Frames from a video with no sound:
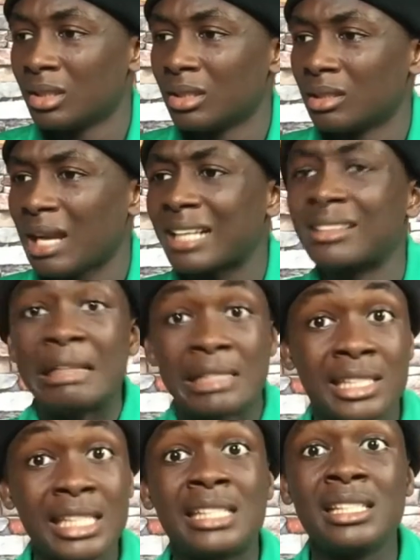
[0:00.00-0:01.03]
like the
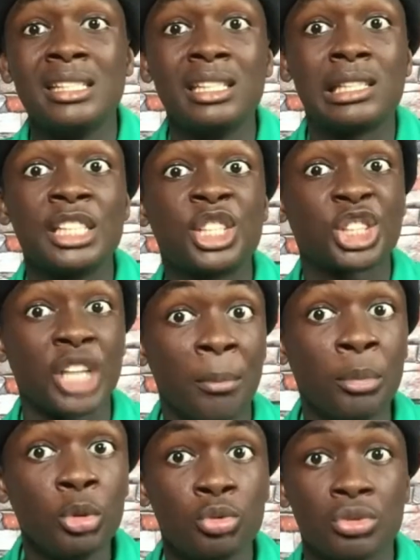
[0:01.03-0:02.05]
city is in
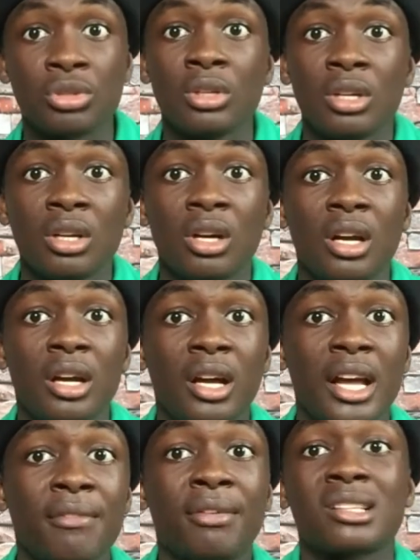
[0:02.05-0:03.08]
shambles
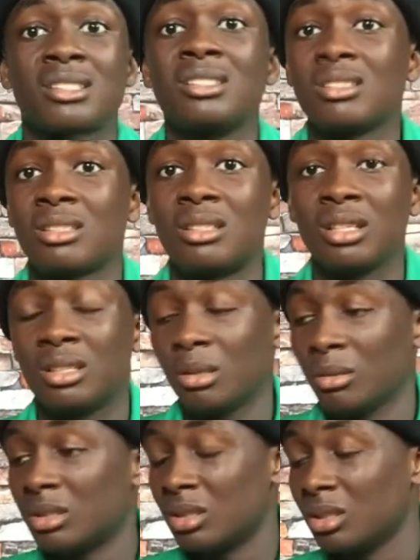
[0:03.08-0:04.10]
ever since the the,
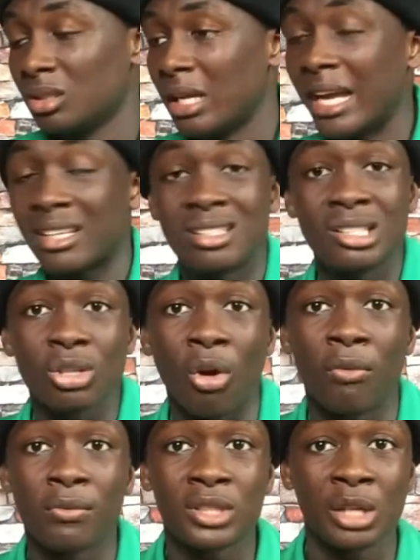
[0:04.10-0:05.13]
the, the exit
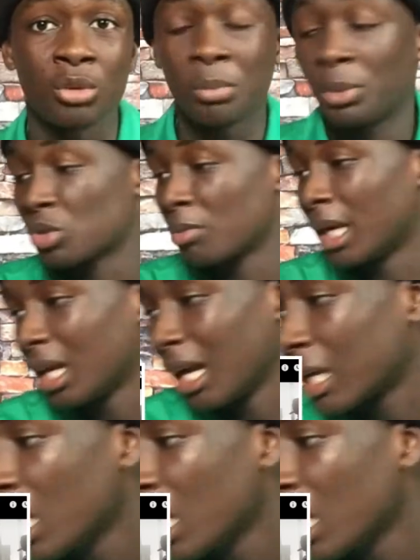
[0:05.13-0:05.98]
of Chadwick Boseman. Like